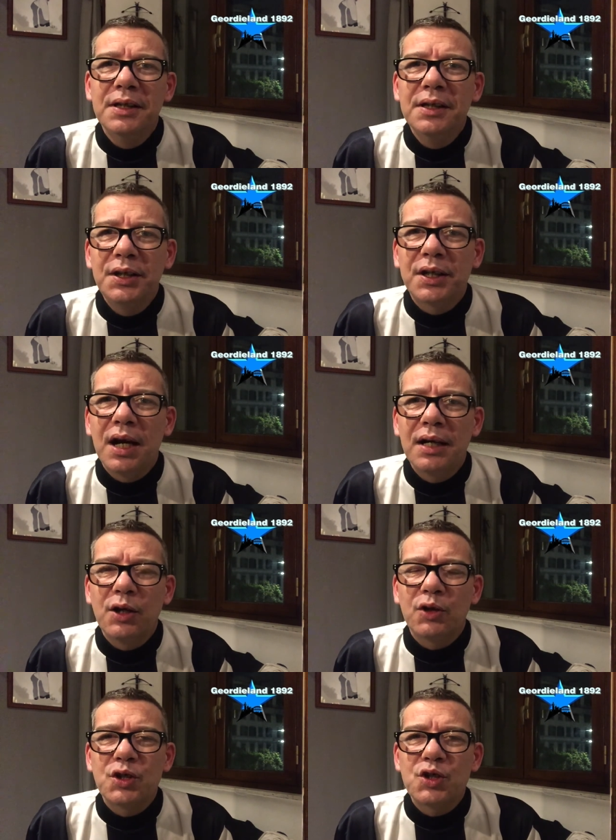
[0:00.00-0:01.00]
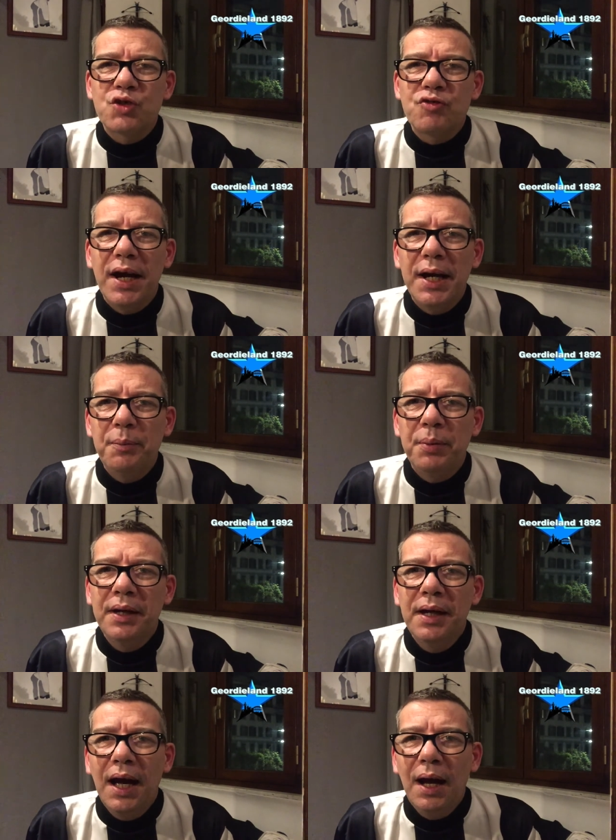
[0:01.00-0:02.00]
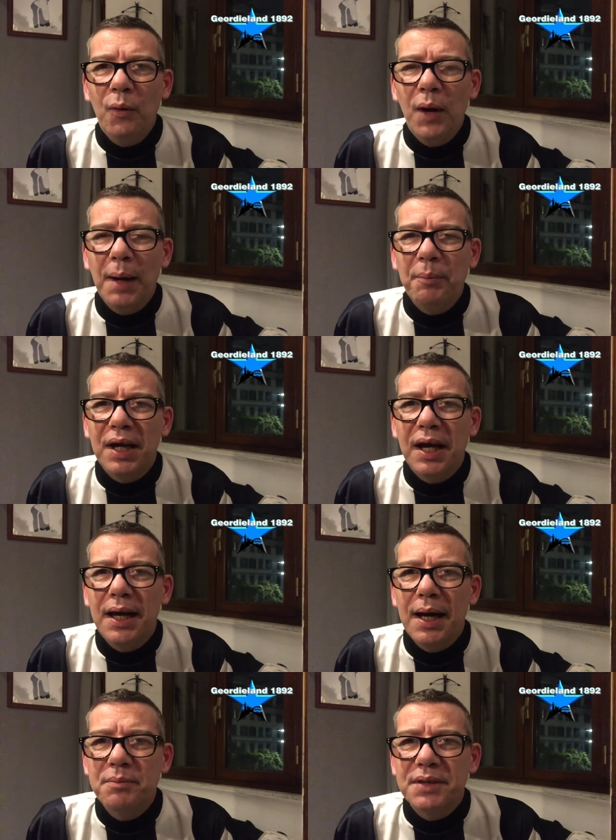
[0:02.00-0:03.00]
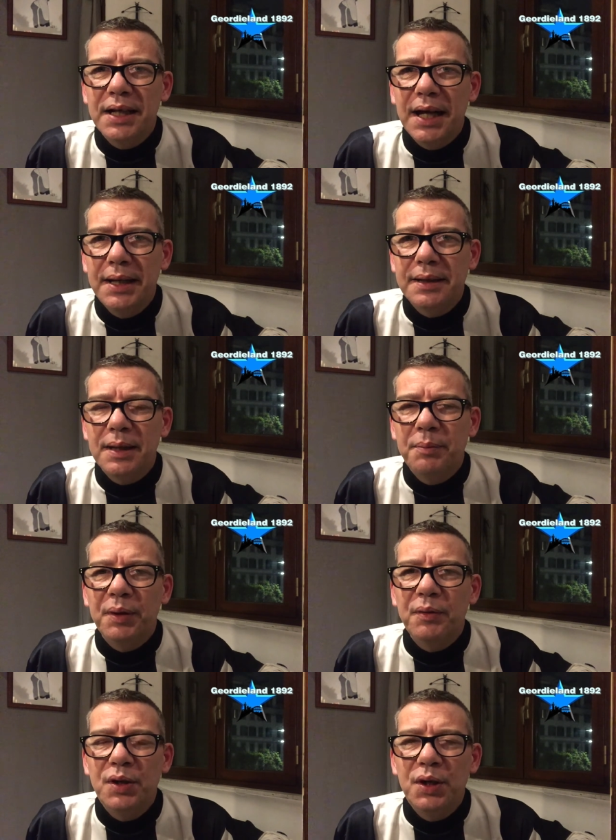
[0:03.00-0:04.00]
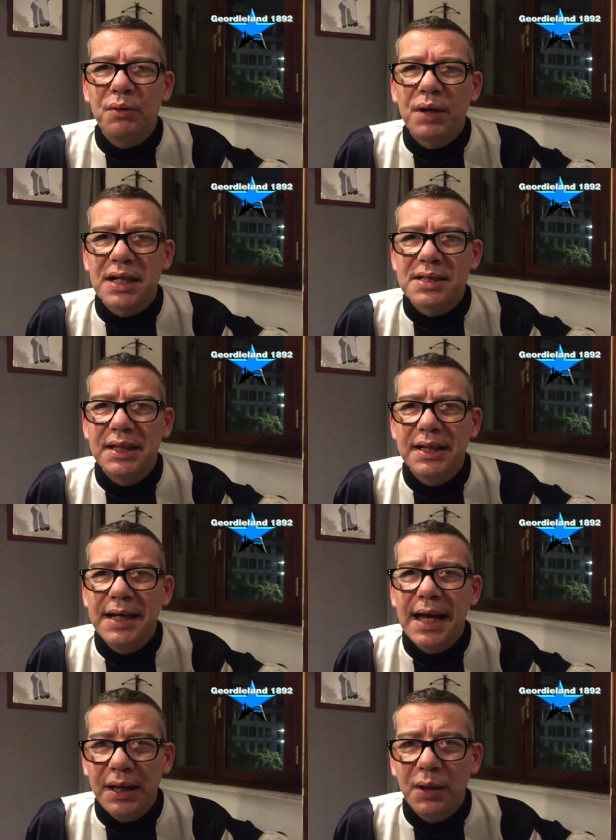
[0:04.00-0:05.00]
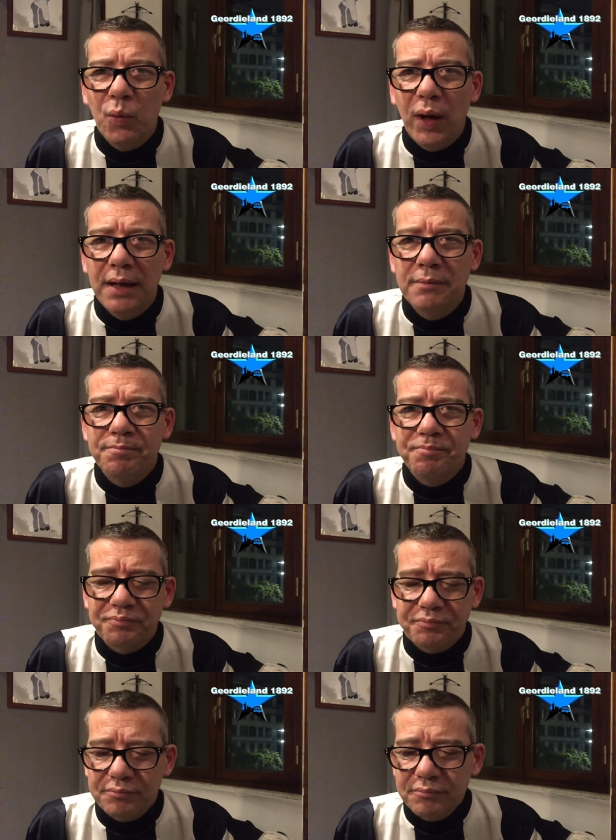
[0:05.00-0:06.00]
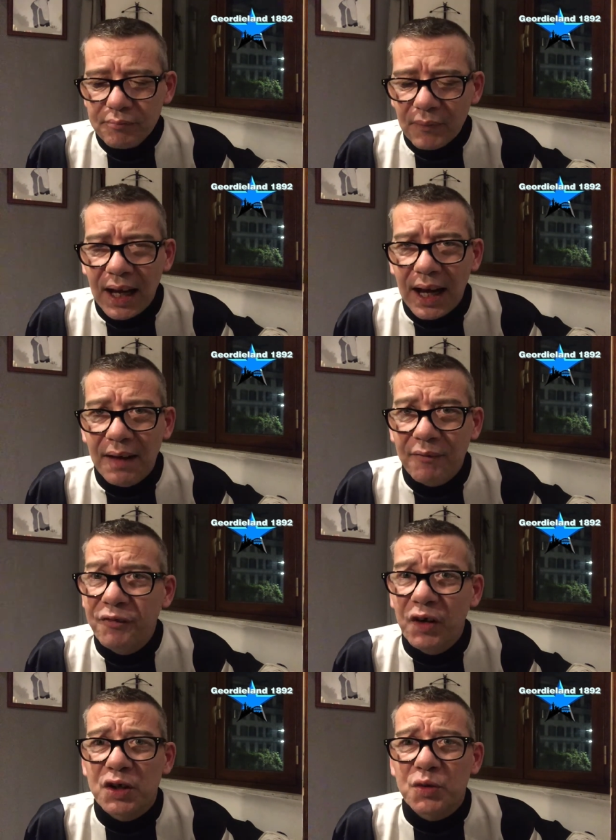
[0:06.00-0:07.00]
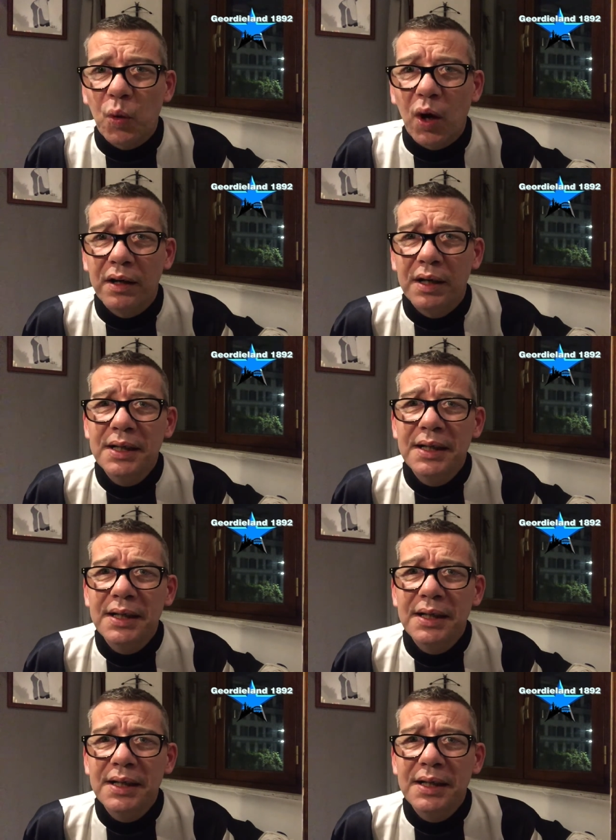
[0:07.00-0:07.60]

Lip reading: You cannot describe how happy I am tonight about the Newcastle United win. First one,